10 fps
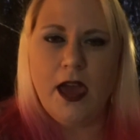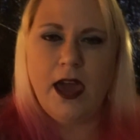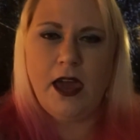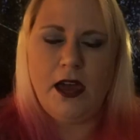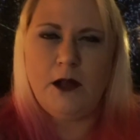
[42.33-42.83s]

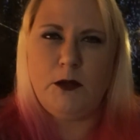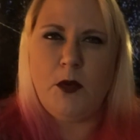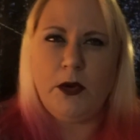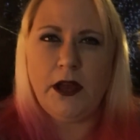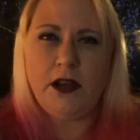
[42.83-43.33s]
And we
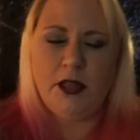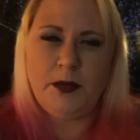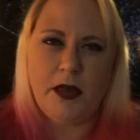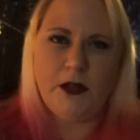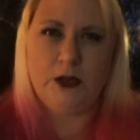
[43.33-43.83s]
won't get into the
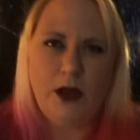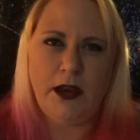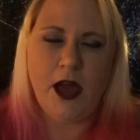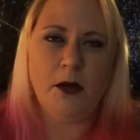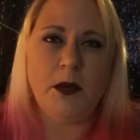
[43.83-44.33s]
brothers right
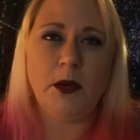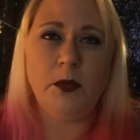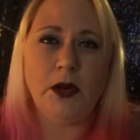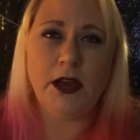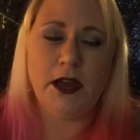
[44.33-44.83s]
now, but we
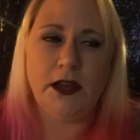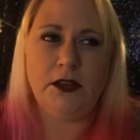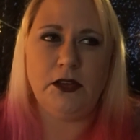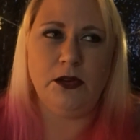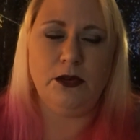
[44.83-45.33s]
will get
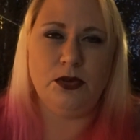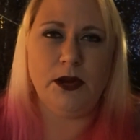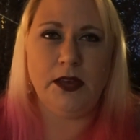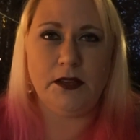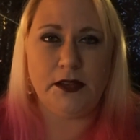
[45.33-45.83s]
into
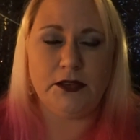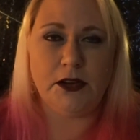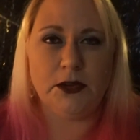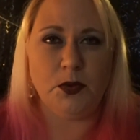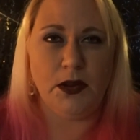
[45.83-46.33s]
three of the
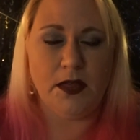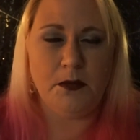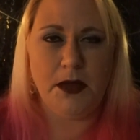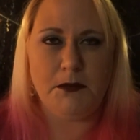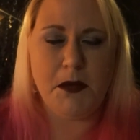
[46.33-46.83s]
sisters, one of them
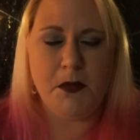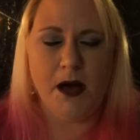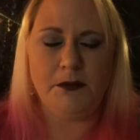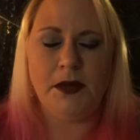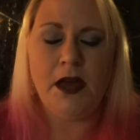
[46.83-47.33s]
being my
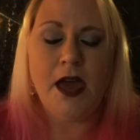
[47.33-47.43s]
mom.